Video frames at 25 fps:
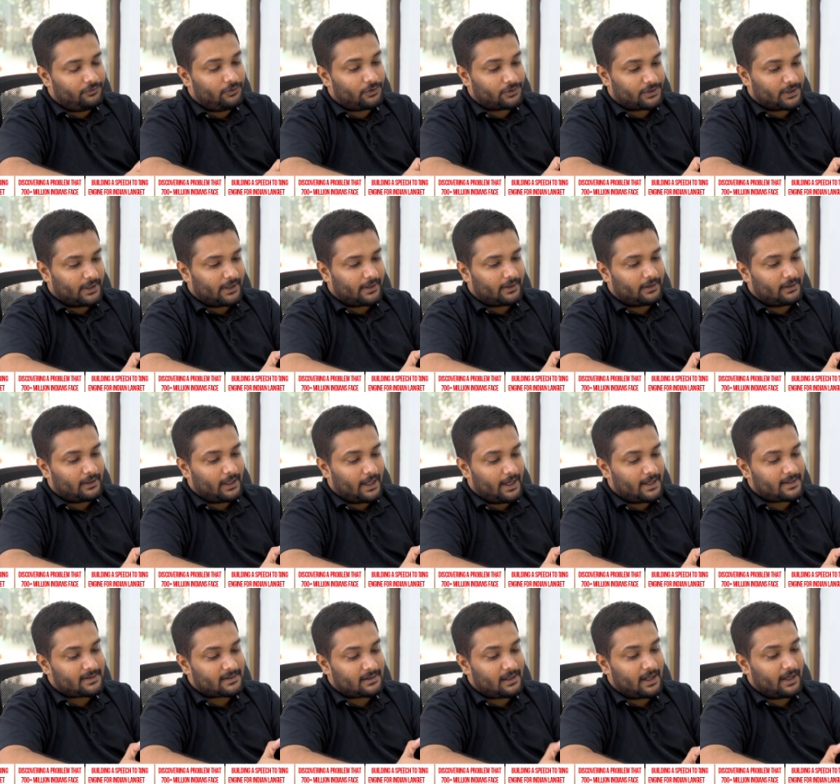Future
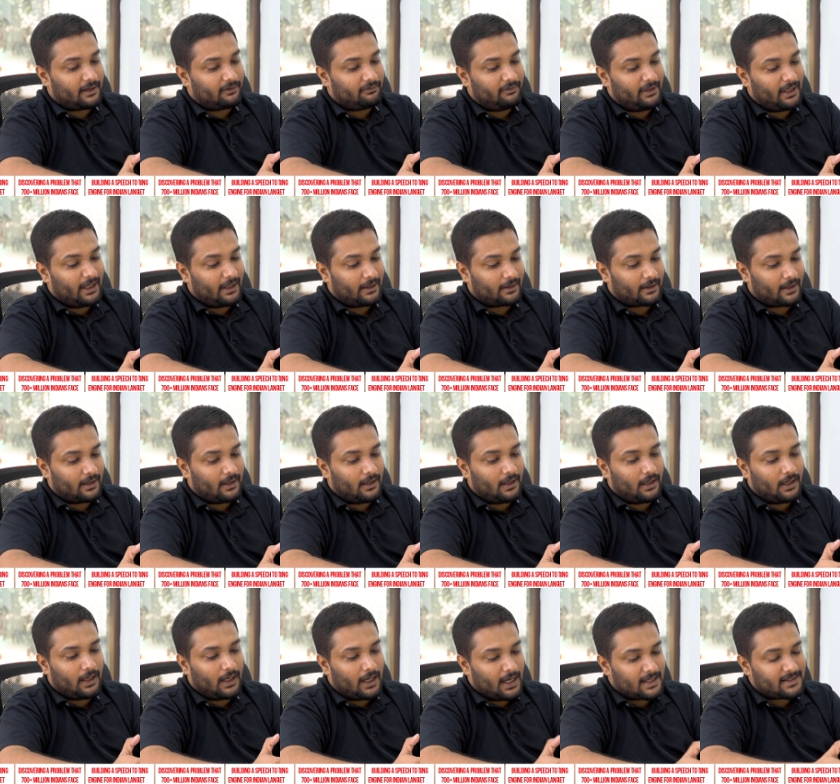lies like we are
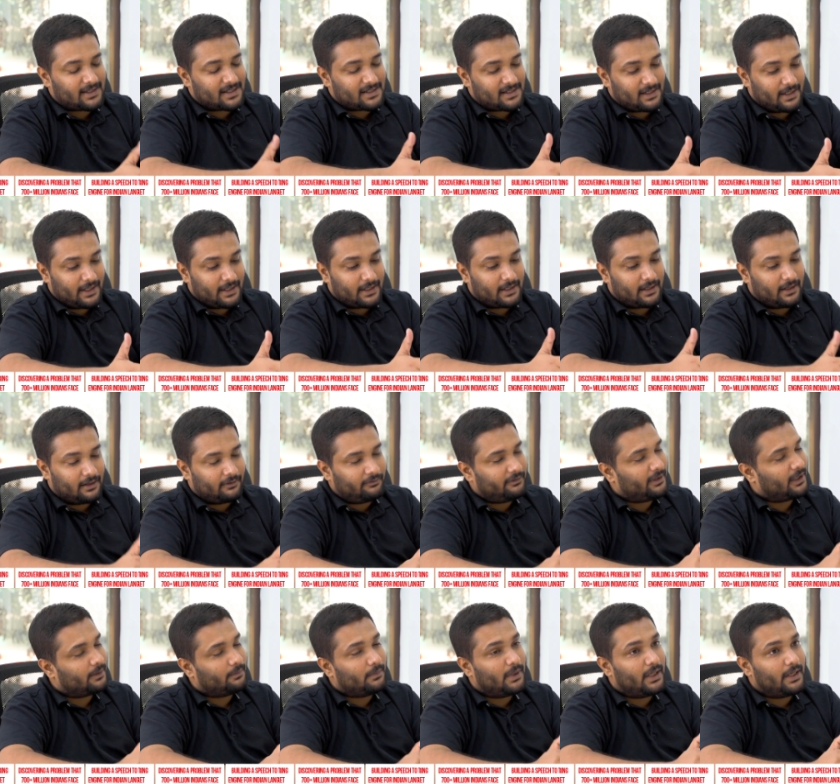uh, as I said,
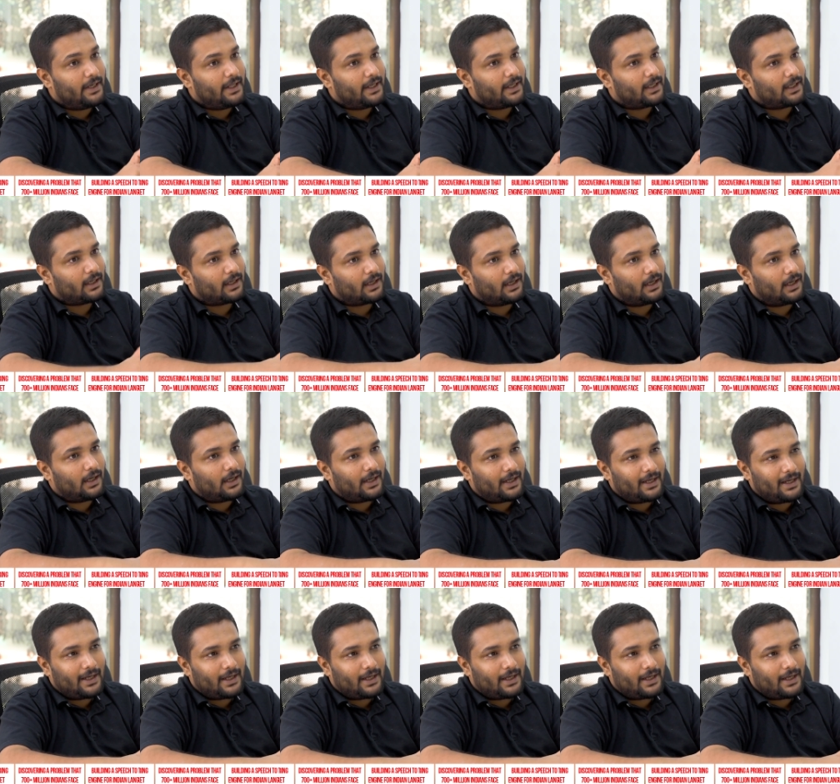we are building uh,